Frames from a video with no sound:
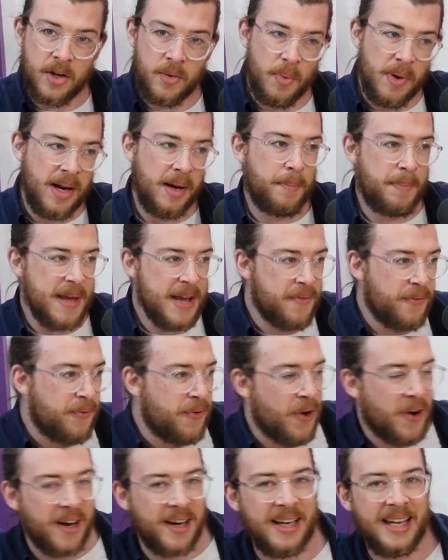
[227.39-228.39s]
with a big
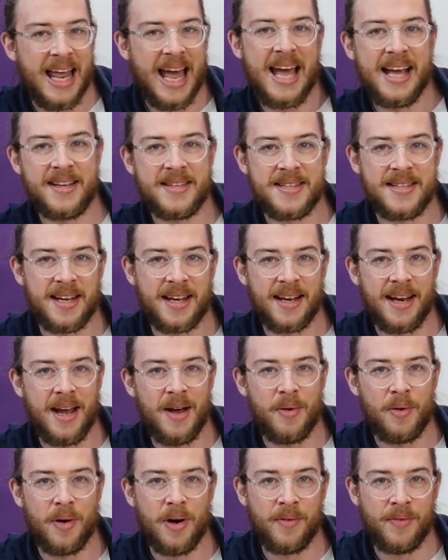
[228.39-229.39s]
fucking leg sticking
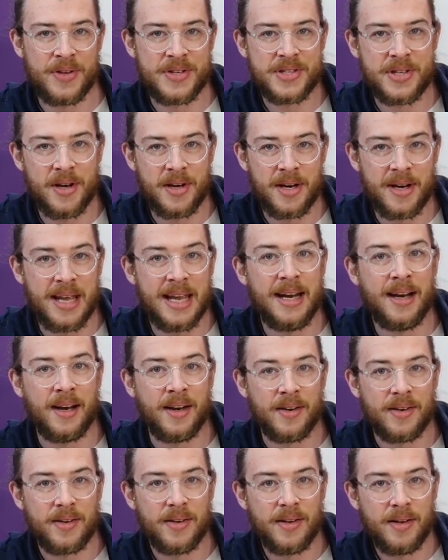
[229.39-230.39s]
out of the side of
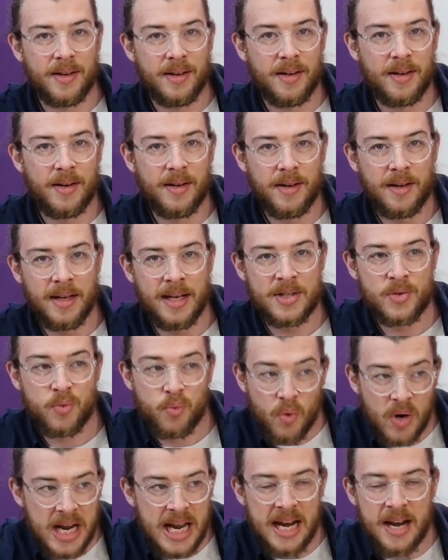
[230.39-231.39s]
England. It's
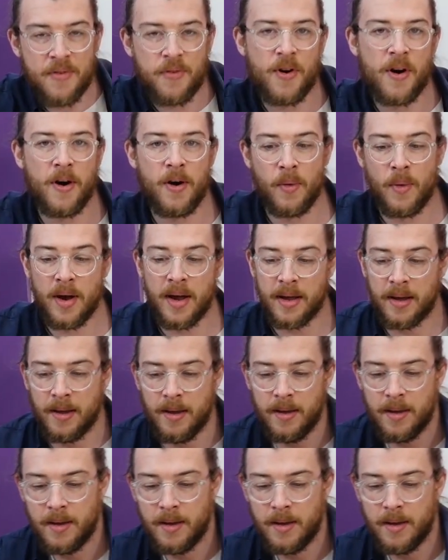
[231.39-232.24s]
really far away.